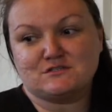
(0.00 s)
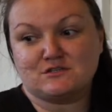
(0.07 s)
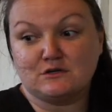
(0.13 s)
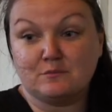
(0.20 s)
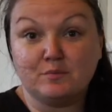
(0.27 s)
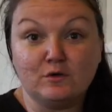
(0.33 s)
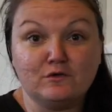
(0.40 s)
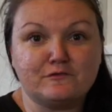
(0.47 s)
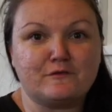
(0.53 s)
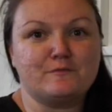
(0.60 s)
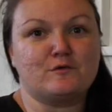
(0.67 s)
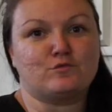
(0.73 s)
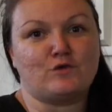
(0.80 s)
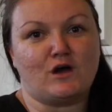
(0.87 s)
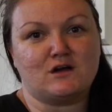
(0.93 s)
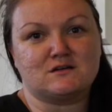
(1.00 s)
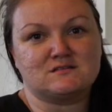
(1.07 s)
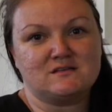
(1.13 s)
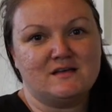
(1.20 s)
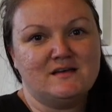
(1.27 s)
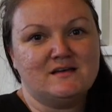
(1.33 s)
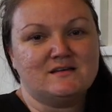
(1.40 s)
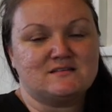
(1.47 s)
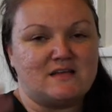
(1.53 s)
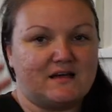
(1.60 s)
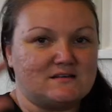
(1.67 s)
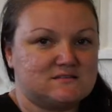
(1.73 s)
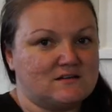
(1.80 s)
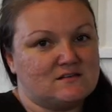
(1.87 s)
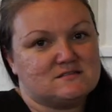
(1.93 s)
It's gonna pull from the rugs,
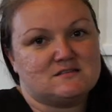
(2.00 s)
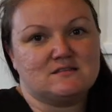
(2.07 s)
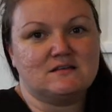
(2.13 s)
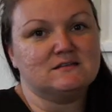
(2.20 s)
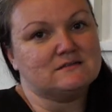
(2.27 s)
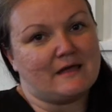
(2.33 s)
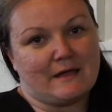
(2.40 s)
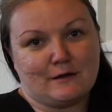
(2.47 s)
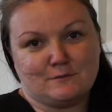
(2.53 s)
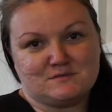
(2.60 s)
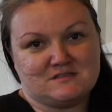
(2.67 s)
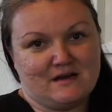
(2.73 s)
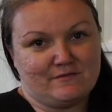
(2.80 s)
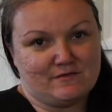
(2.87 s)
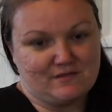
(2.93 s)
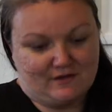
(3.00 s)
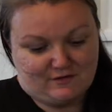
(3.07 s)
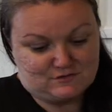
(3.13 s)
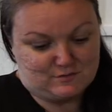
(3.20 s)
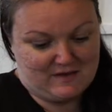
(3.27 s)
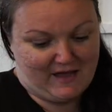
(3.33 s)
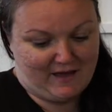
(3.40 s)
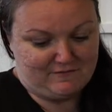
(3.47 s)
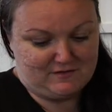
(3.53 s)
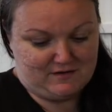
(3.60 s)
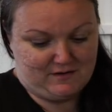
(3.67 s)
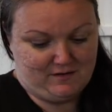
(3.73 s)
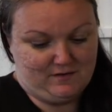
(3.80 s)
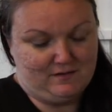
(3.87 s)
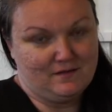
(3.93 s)
textiles and the lamps and everything else we have in
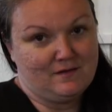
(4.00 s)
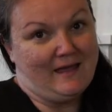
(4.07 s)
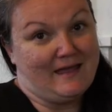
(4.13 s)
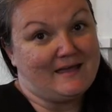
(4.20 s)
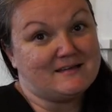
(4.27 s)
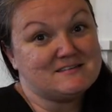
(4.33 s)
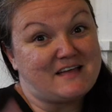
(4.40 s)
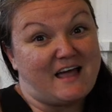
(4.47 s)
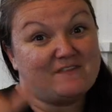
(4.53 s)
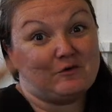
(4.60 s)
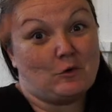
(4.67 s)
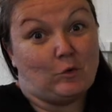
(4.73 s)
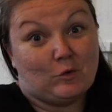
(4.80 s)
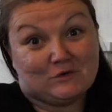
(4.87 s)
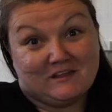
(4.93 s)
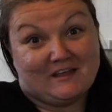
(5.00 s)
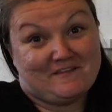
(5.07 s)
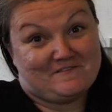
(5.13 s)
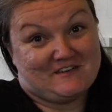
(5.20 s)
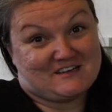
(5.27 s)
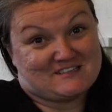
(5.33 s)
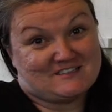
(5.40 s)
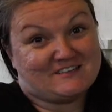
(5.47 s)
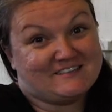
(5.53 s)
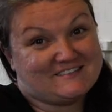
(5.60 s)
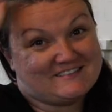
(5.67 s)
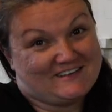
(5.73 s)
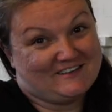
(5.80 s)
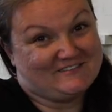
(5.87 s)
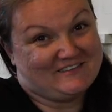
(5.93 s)
here. And I have a gold light fixture
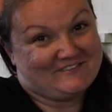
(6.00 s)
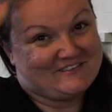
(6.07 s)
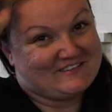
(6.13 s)
that's coming.